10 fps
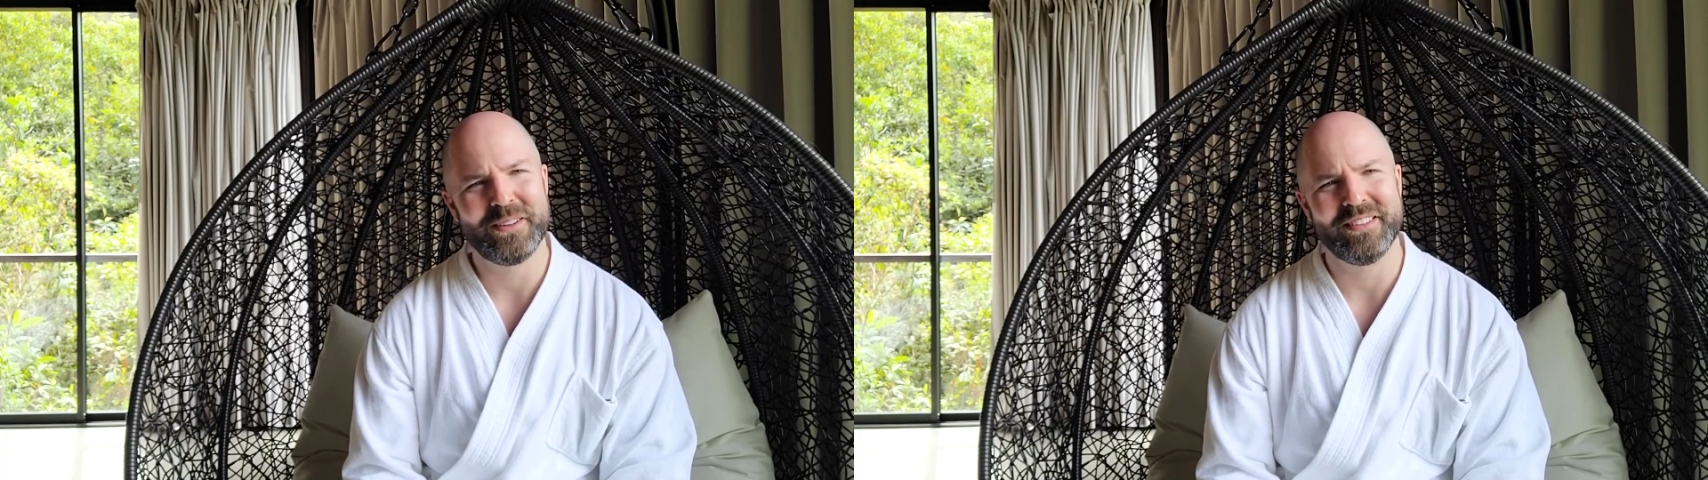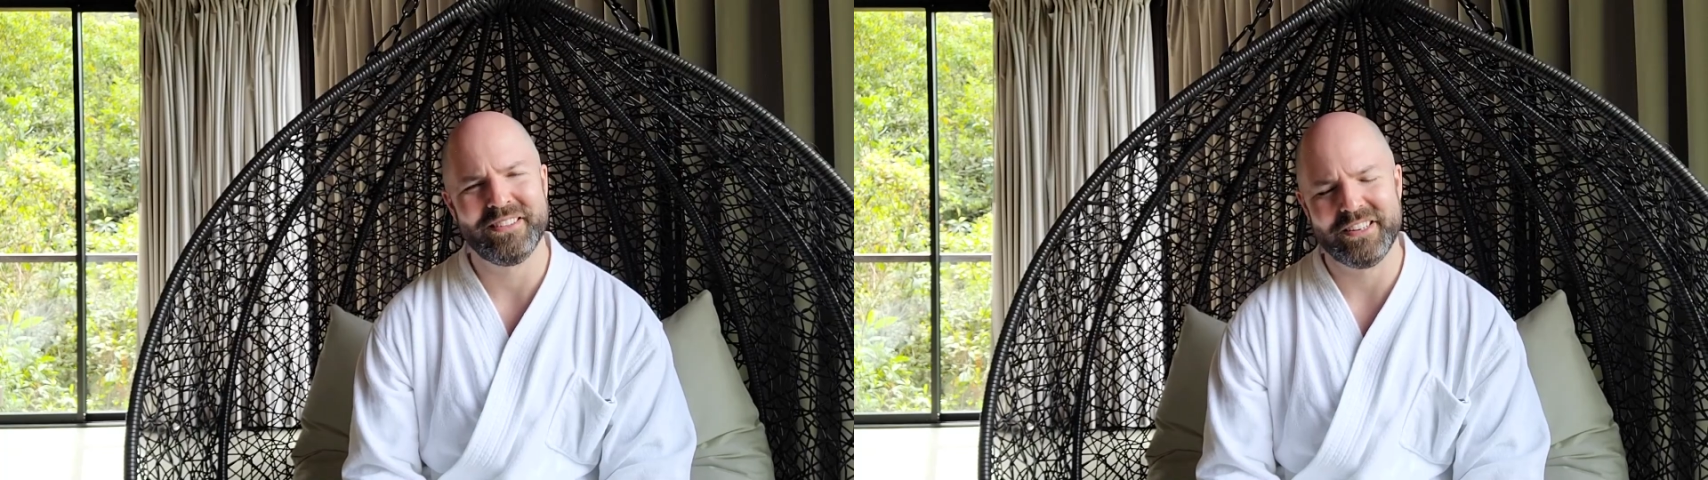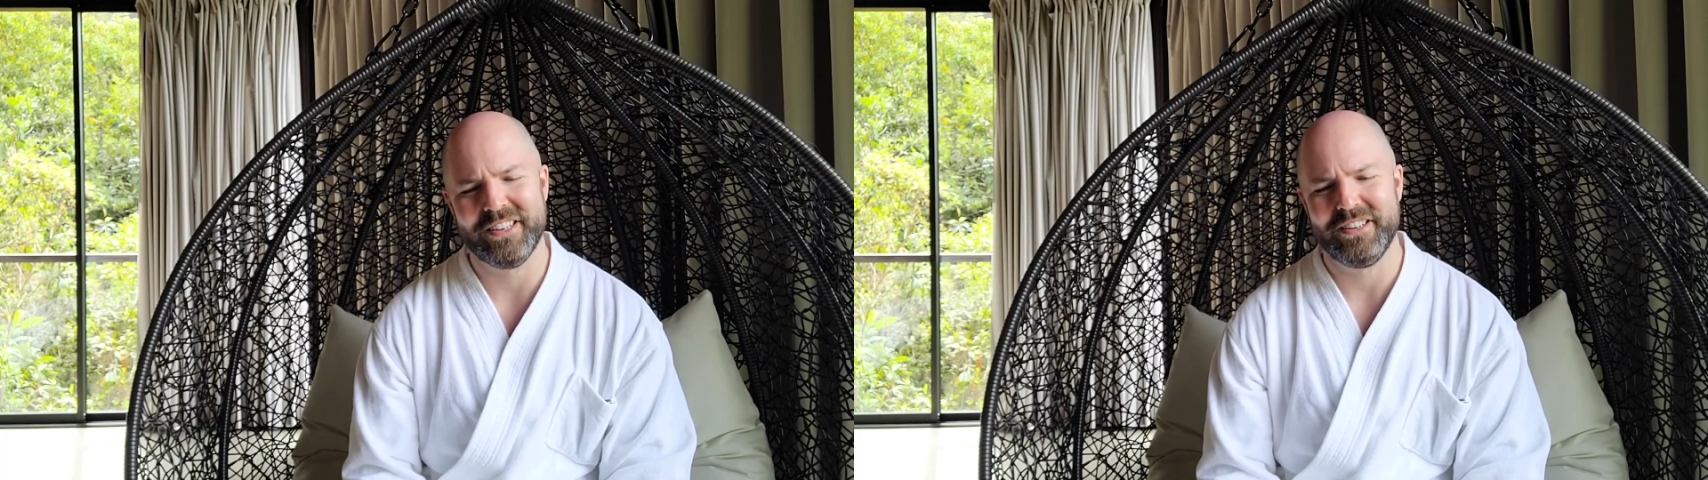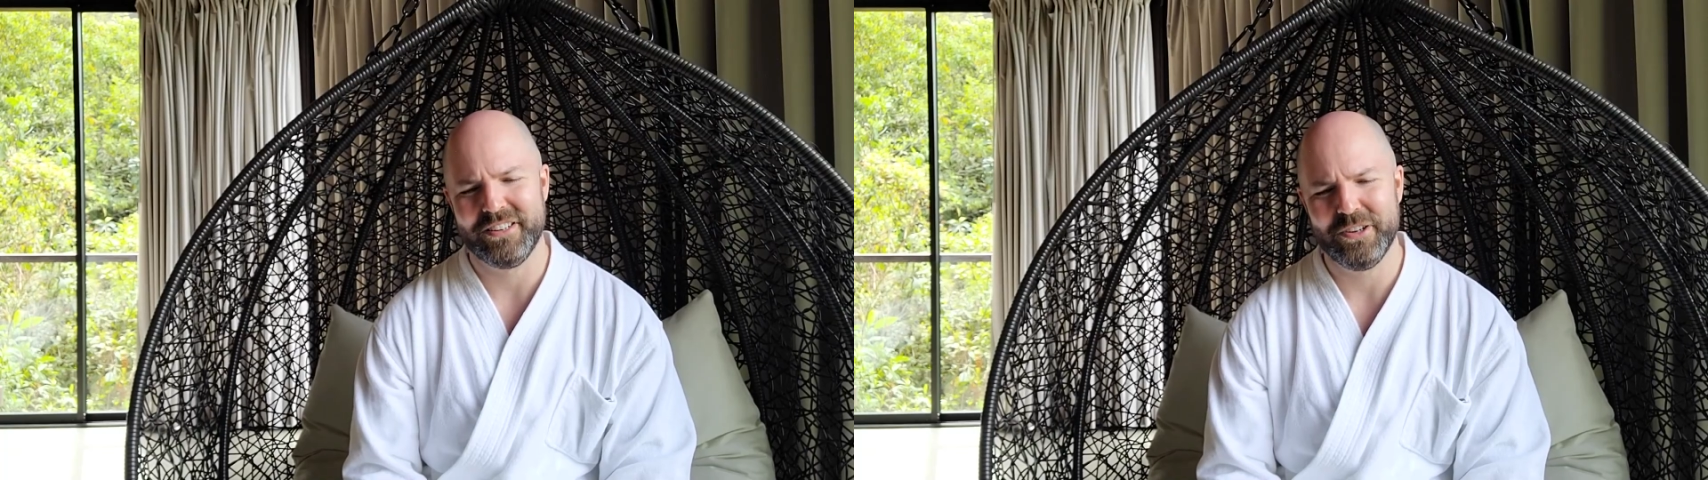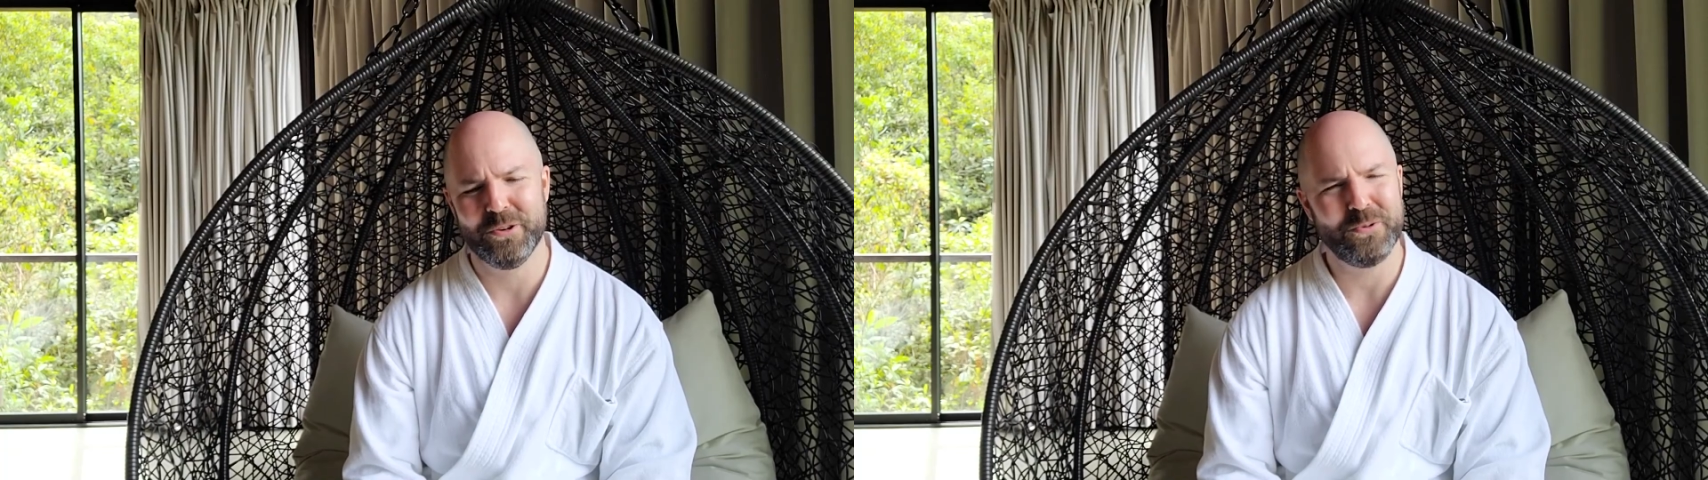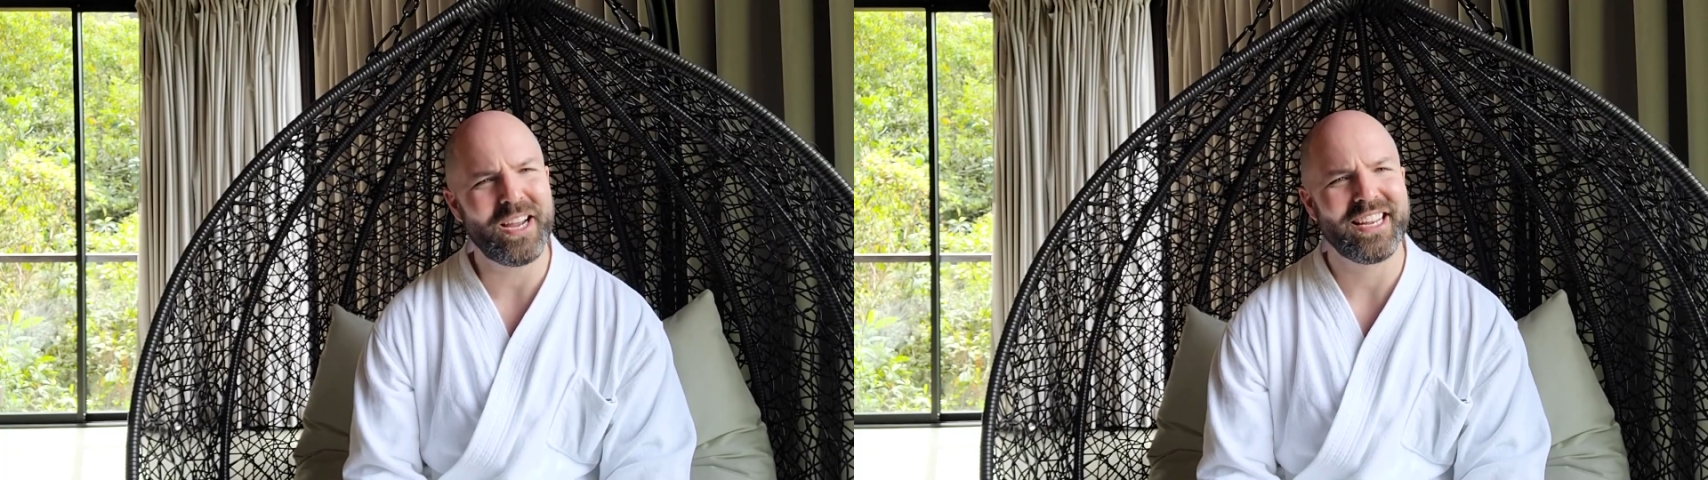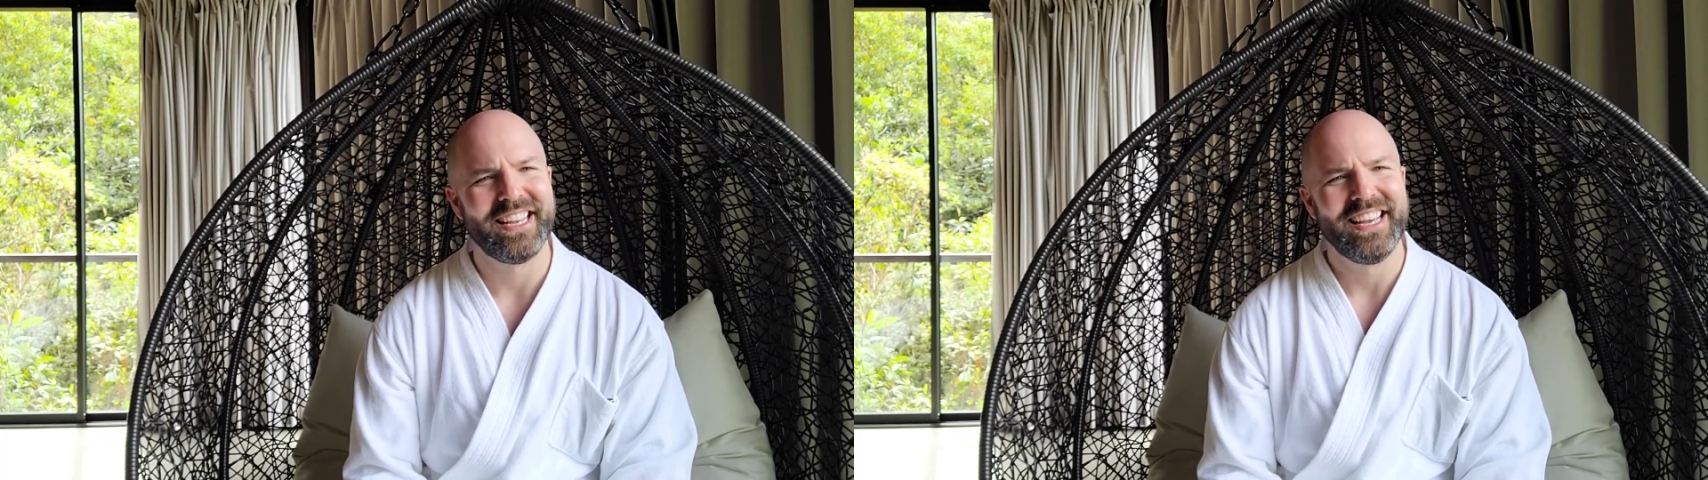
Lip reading: And you're right.